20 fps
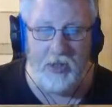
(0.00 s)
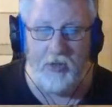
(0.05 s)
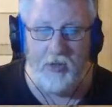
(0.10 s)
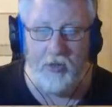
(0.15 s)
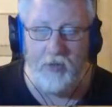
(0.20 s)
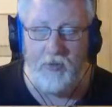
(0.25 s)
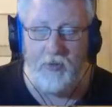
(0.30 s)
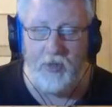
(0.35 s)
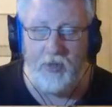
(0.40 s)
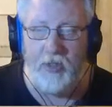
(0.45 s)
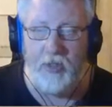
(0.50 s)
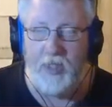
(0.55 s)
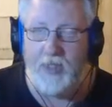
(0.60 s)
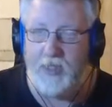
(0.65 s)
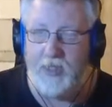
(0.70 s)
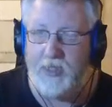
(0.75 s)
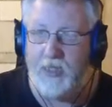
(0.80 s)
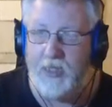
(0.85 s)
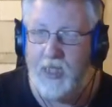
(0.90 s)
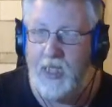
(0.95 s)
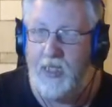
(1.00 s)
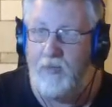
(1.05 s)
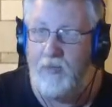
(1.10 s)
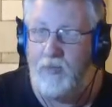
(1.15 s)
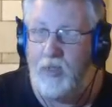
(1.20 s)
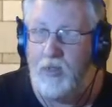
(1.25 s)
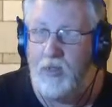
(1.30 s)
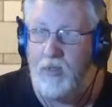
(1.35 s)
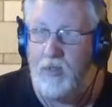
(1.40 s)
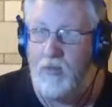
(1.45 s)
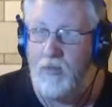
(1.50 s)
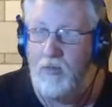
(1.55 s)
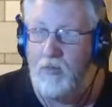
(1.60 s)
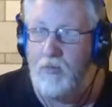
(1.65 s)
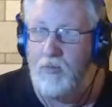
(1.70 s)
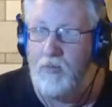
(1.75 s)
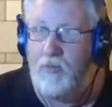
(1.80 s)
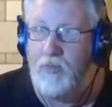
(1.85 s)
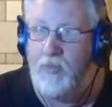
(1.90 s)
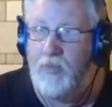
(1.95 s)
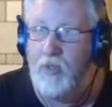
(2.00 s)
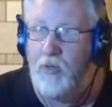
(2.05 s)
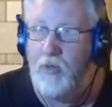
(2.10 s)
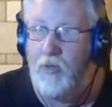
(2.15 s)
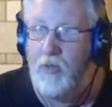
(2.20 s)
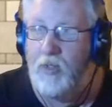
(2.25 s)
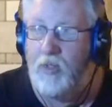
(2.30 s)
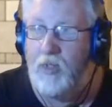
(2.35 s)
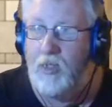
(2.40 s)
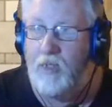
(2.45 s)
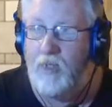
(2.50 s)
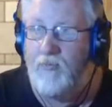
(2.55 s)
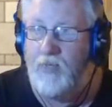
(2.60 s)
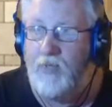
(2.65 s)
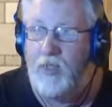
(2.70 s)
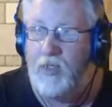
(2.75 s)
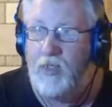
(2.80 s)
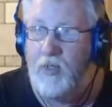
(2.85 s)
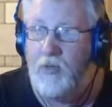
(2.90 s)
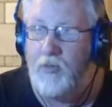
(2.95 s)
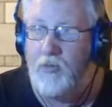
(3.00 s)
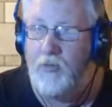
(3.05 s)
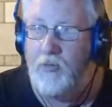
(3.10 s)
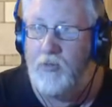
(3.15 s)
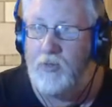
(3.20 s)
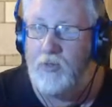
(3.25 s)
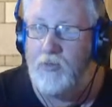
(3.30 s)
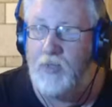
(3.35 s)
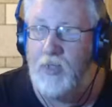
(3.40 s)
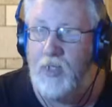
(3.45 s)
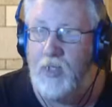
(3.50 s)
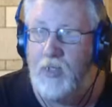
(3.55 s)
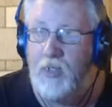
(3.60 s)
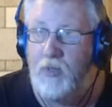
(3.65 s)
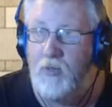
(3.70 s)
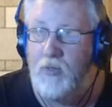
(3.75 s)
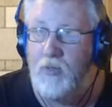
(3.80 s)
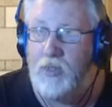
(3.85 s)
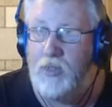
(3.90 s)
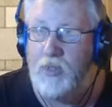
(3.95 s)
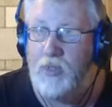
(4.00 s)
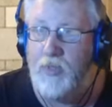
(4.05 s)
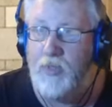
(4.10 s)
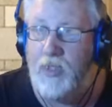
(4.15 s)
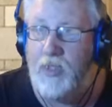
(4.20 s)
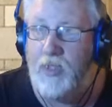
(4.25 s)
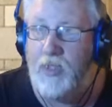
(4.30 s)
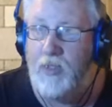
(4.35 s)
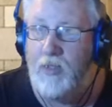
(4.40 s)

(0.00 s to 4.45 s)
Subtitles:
it when you did escape, did it not? Maybe not. I haven't a clue. It's been that long since I've been in it.